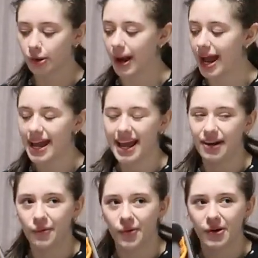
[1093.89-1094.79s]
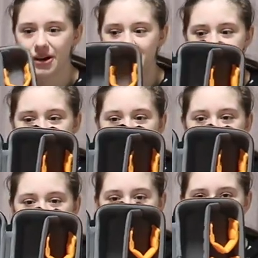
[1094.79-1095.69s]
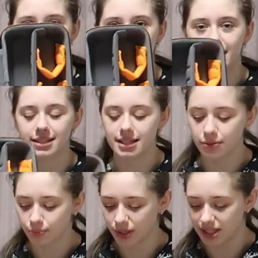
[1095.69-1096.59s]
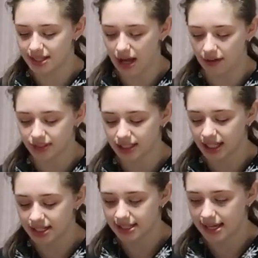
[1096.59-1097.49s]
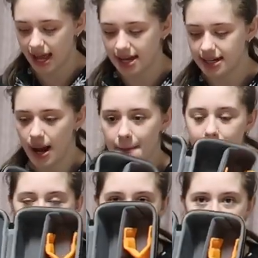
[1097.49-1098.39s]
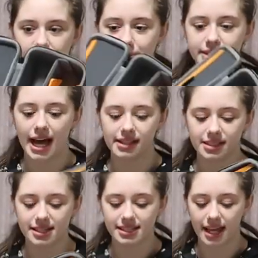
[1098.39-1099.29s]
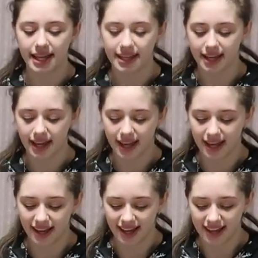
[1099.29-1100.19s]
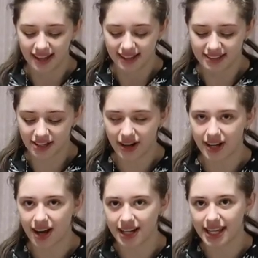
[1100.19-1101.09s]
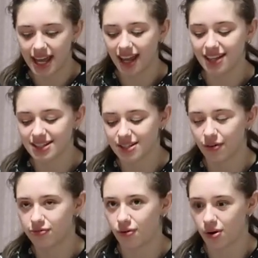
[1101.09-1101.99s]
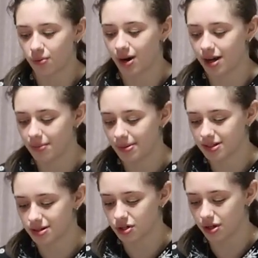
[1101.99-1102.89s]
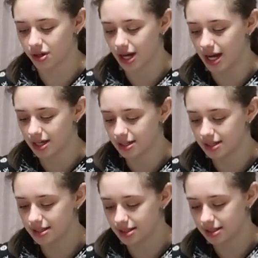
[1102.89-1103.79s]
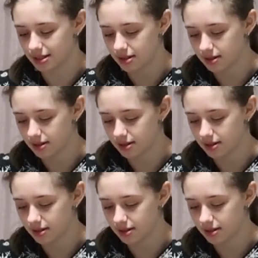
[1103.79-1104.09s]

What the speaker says: gray and orange. And it's like really soft on the inside. But that's what that looks like. So I got a case for what I'm about to show you guys.